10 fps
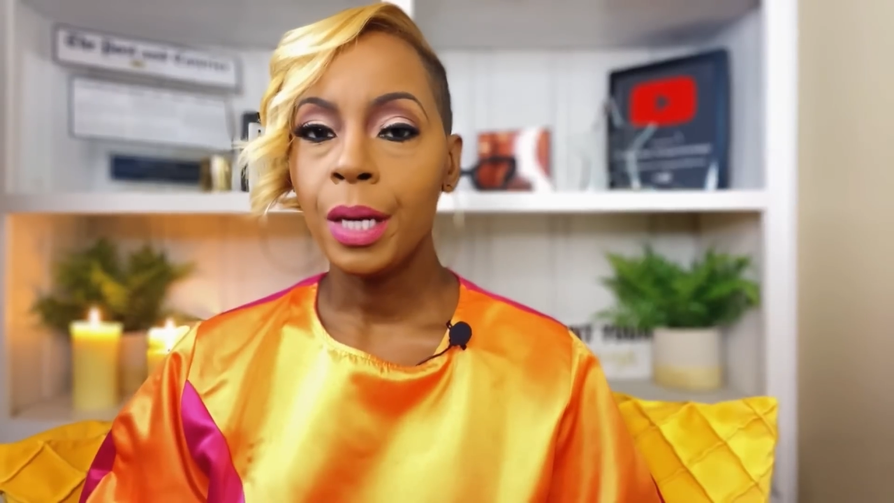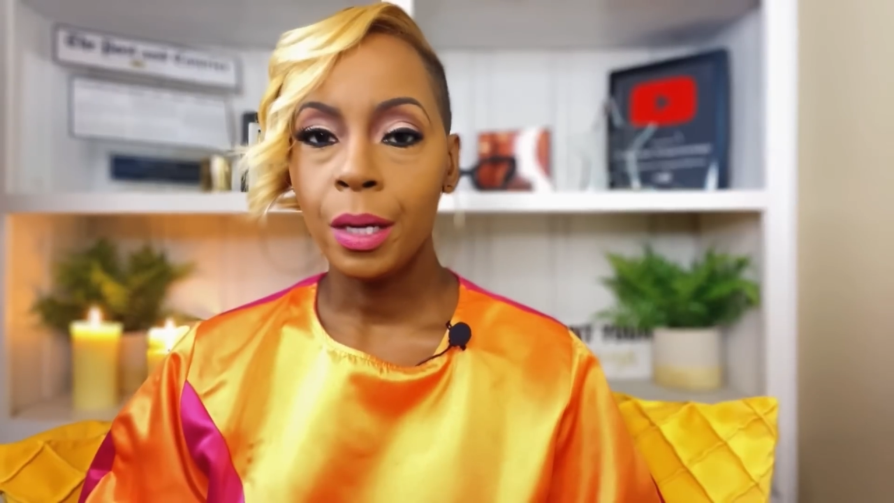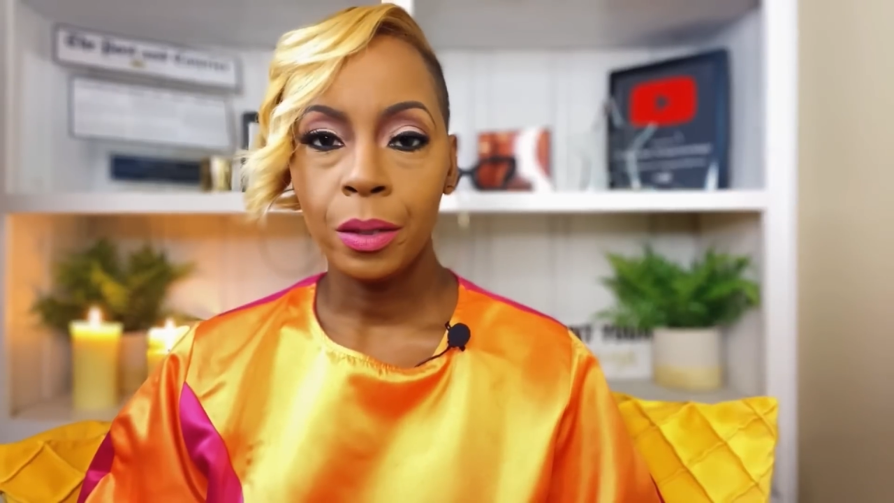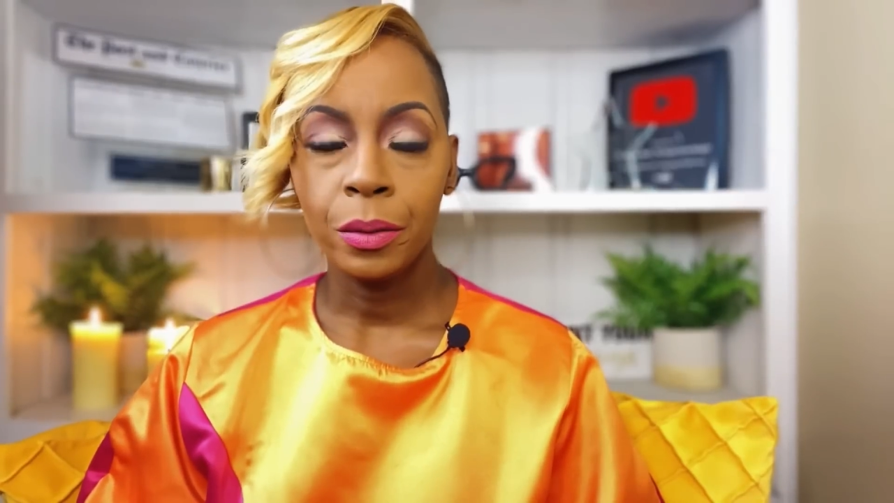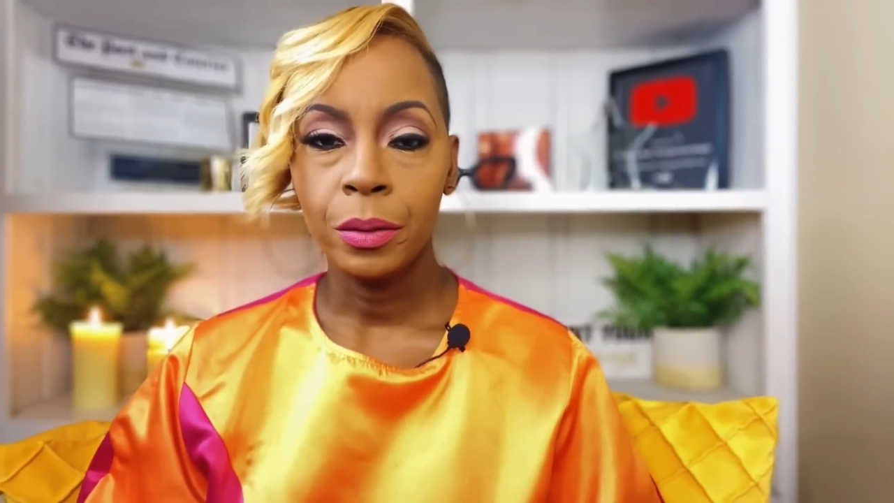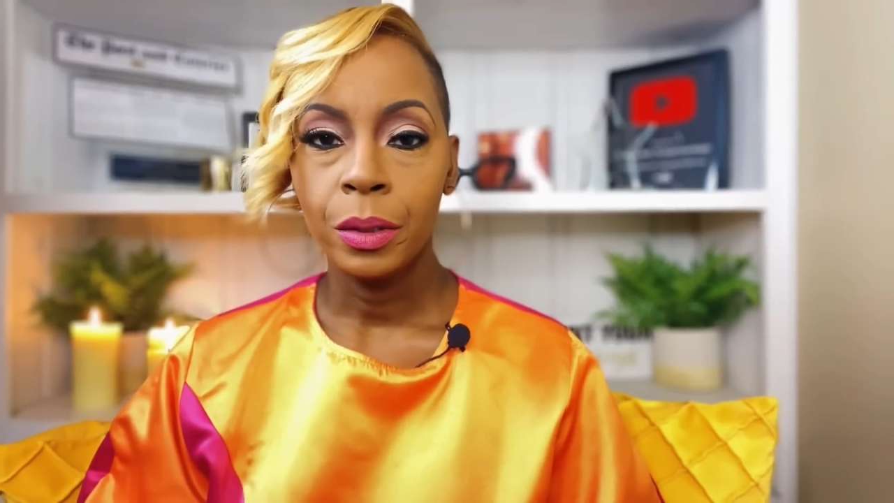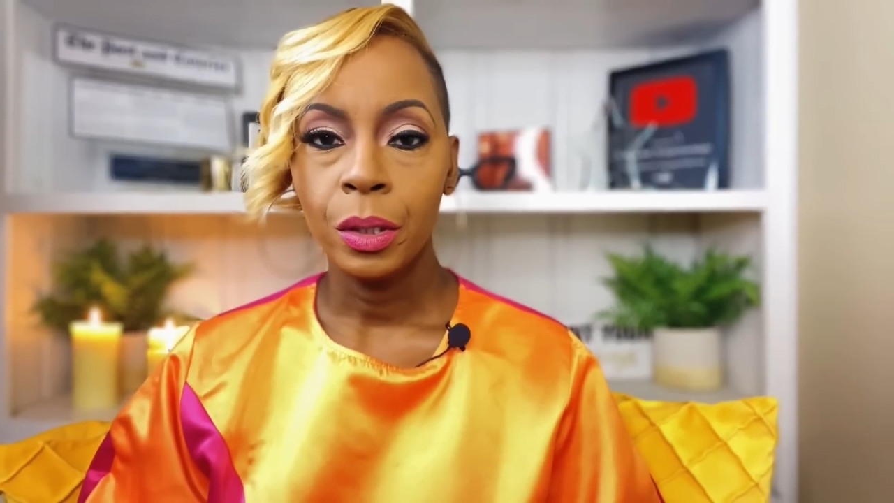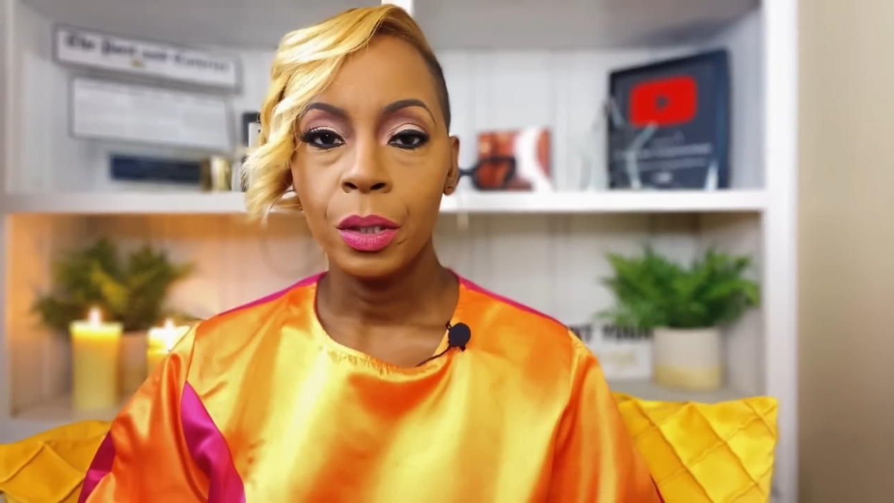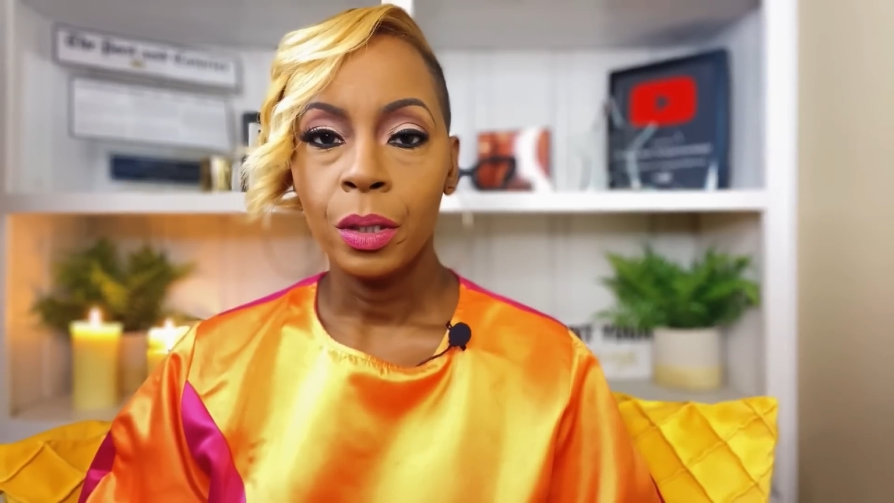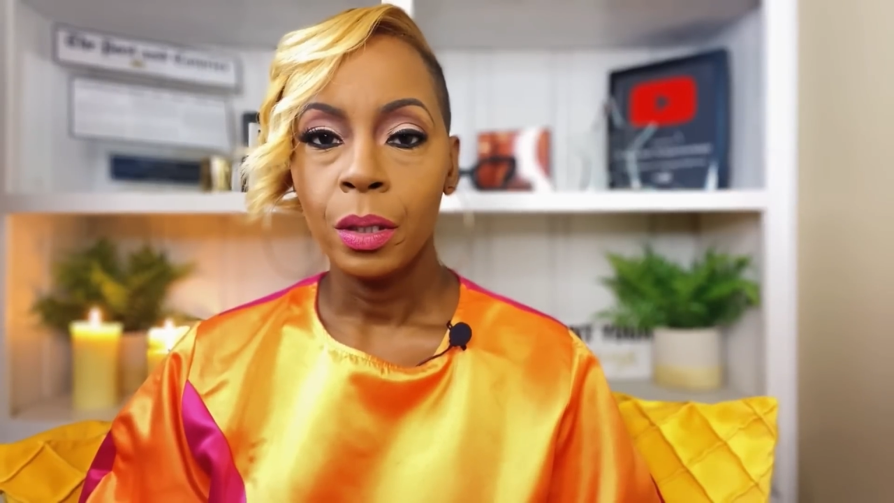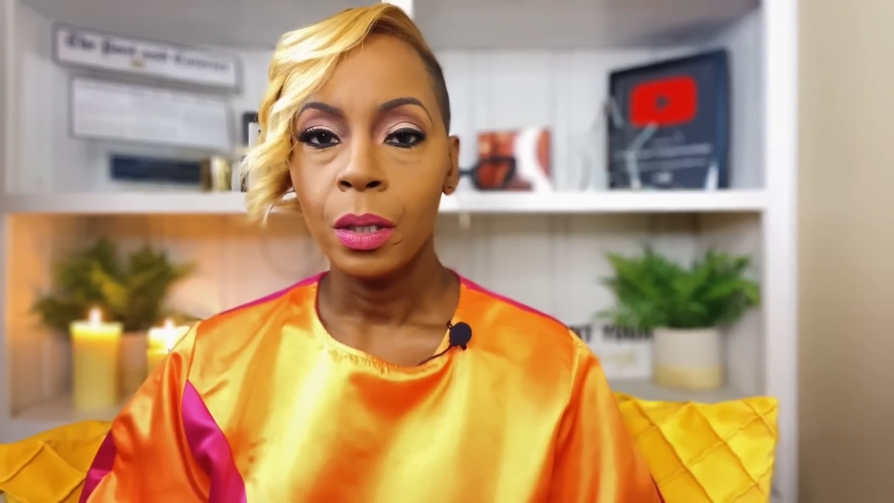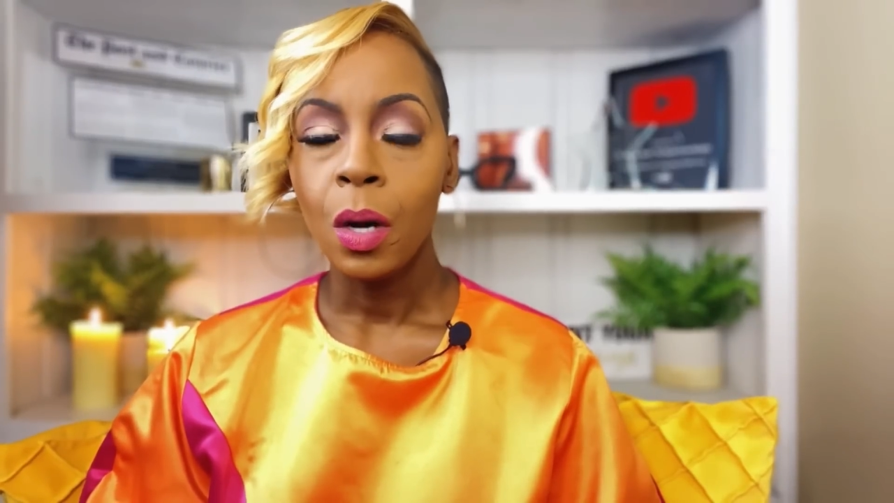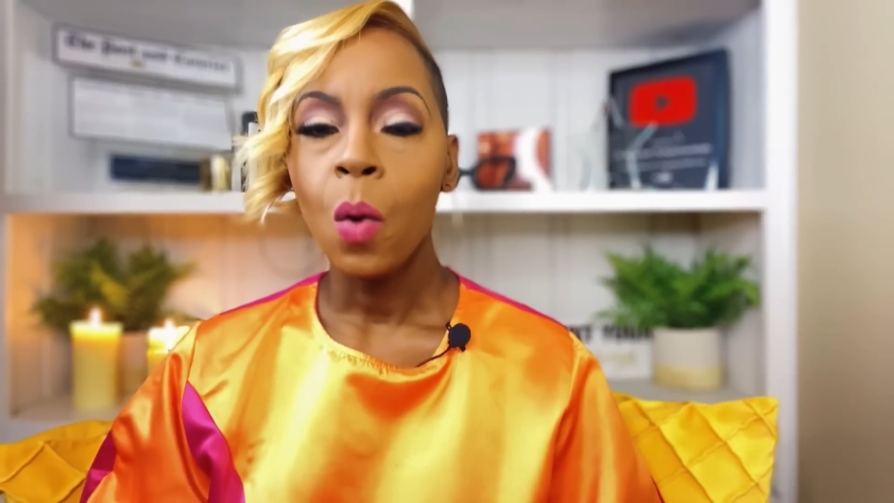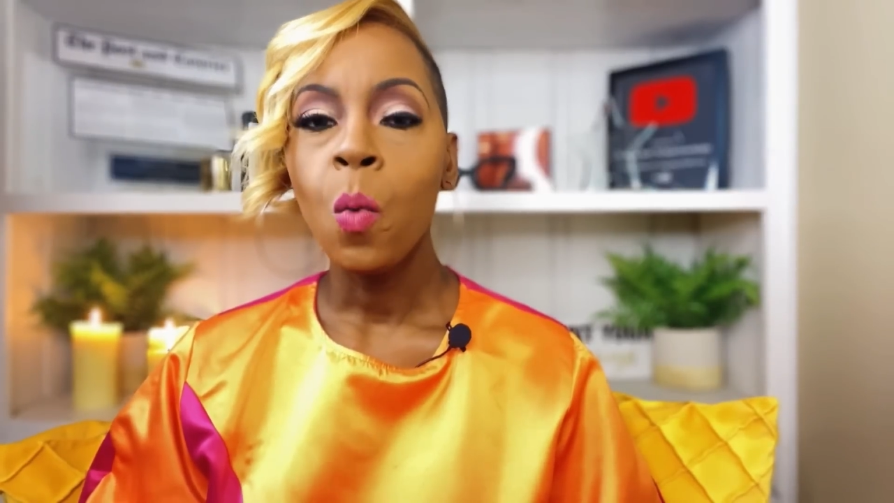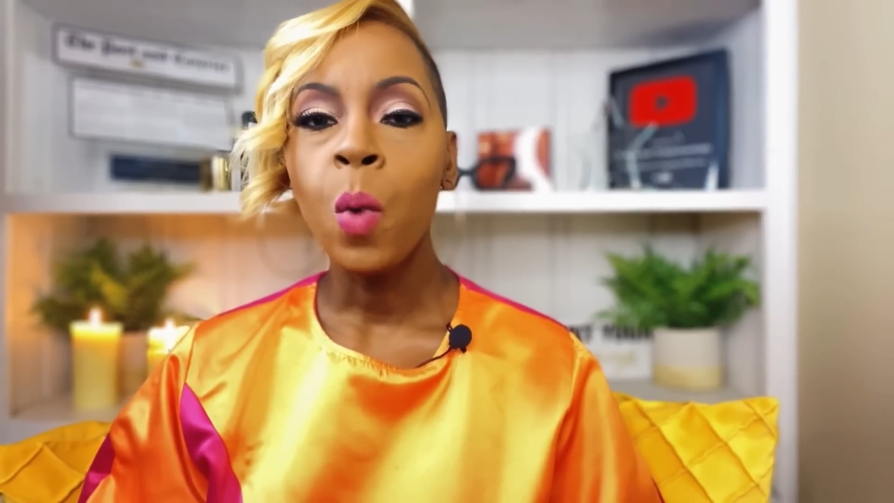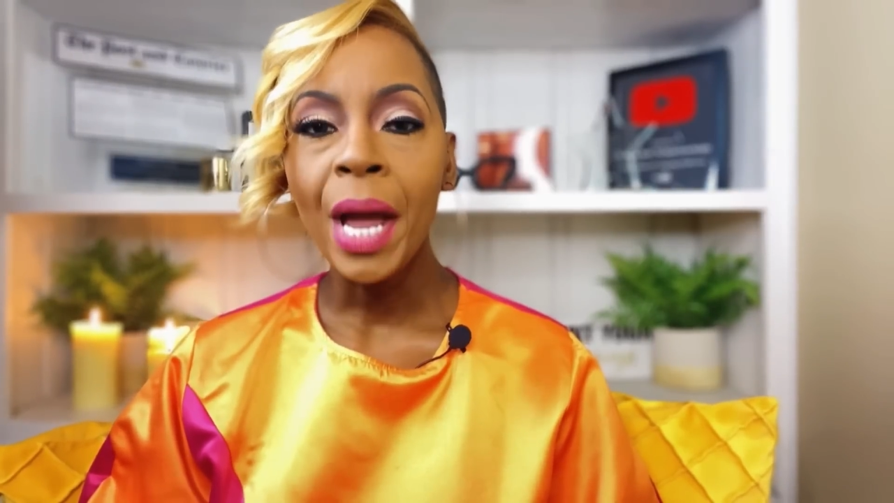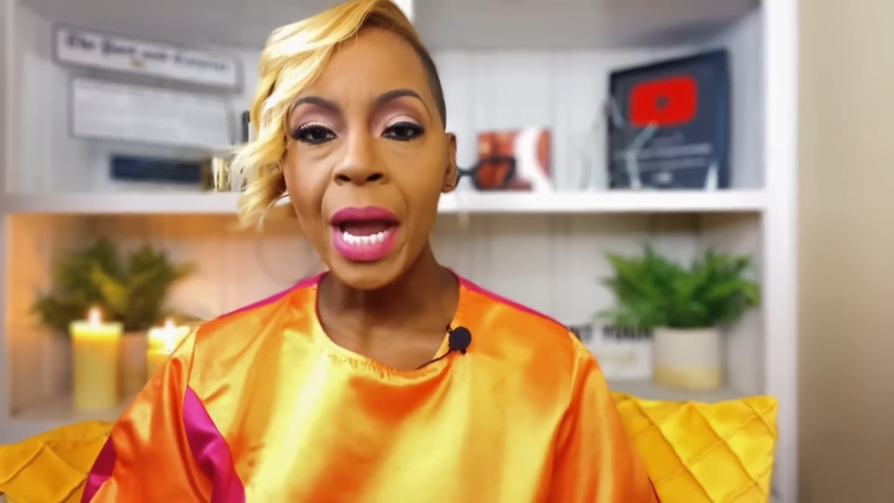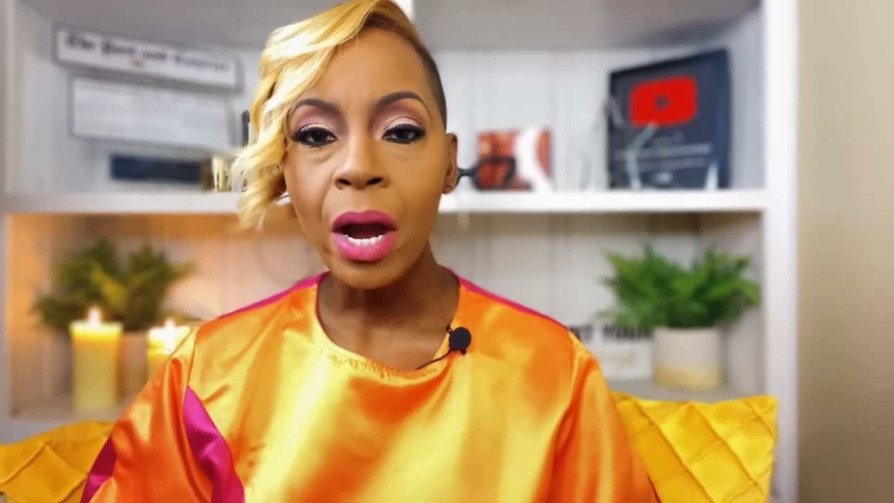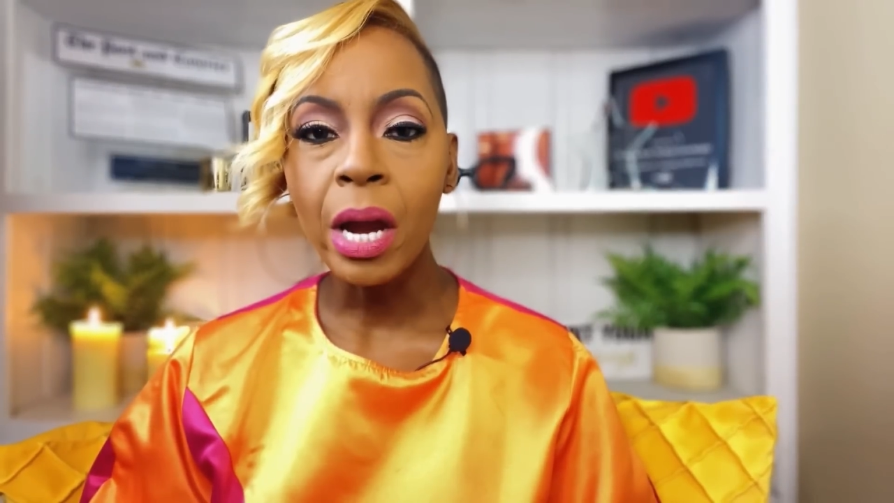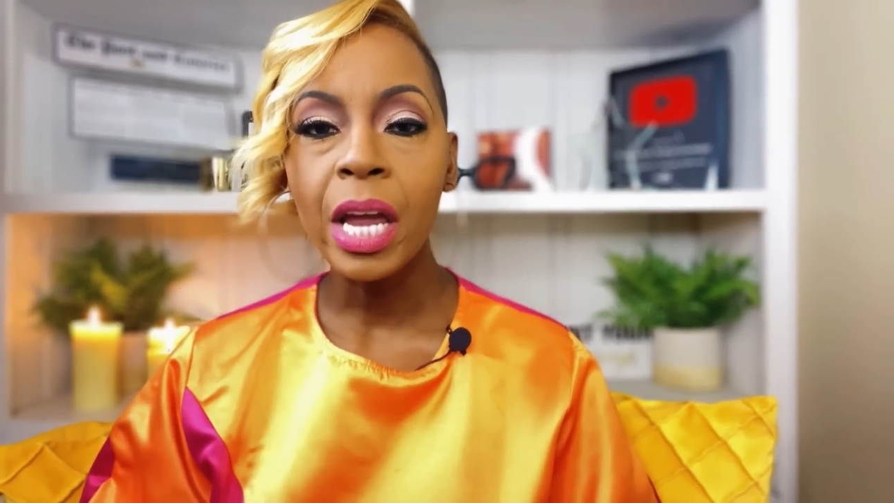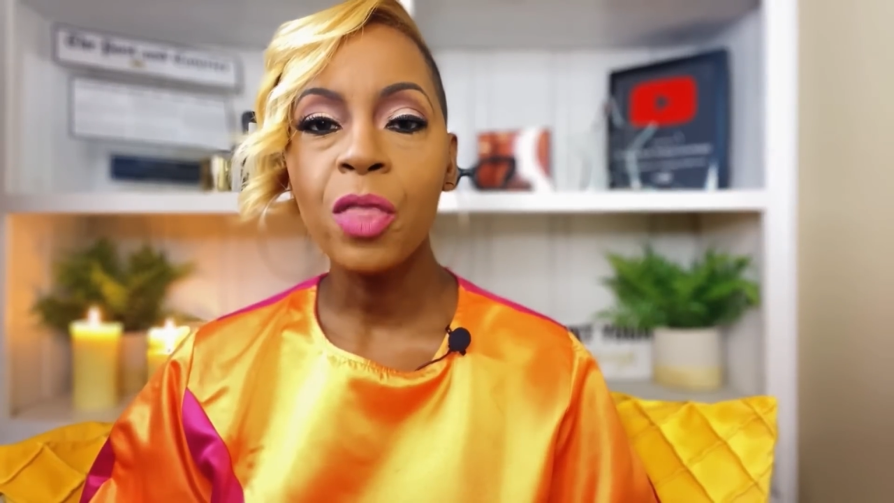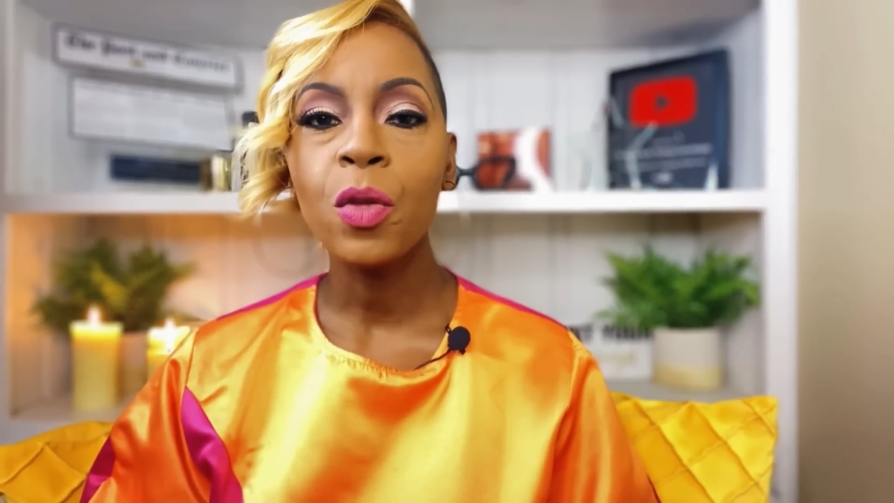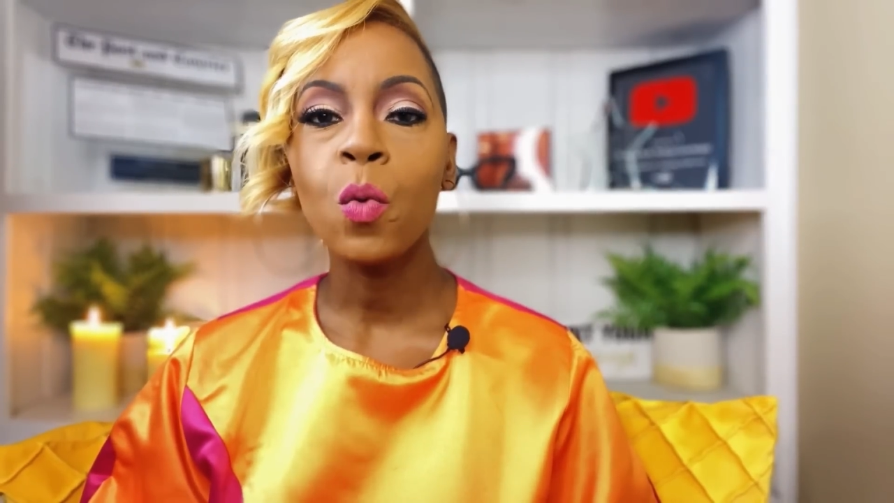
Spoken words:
Y'all, where